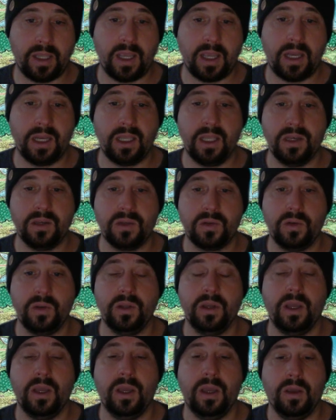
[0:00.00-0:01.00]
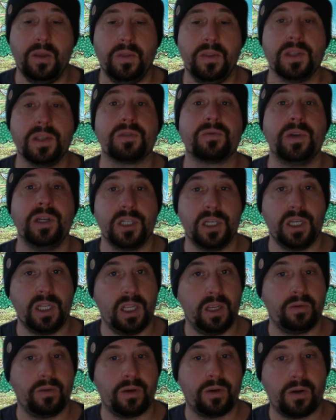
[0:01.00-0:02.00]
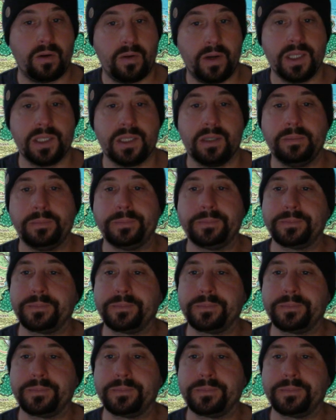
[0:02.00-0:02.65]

heading into this region here for a reason.